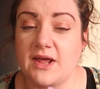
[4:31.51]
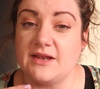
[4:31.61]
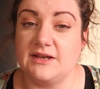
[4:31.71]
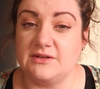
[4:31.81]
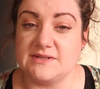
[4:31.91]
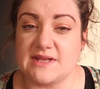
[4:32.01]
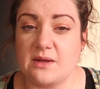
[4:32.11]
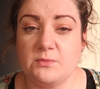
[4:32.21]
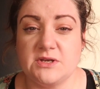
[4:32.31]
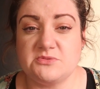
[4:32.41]
I had a little
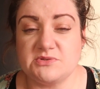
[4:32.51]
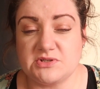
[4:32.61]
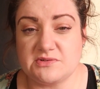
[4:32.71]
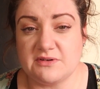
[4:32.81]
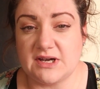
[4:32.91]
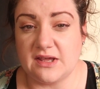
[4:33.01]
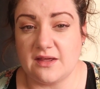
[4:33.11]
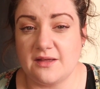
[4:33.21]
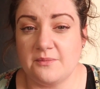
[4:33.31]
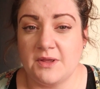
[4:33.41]
sandwich, which was really
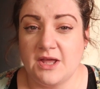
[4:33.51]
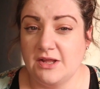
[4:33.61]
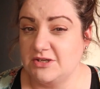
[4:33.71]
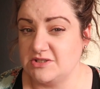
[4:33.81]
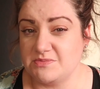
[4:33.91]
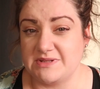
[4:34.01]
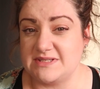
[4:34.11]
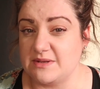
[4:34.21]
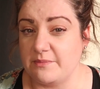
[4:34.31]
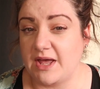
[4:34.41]
yum, just with
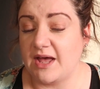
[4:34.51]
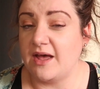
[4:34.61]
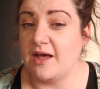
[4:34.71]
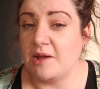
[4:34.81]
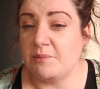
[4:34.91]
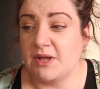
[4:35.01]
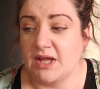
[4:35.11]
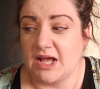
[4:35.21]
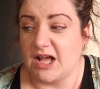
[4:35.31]
some ham.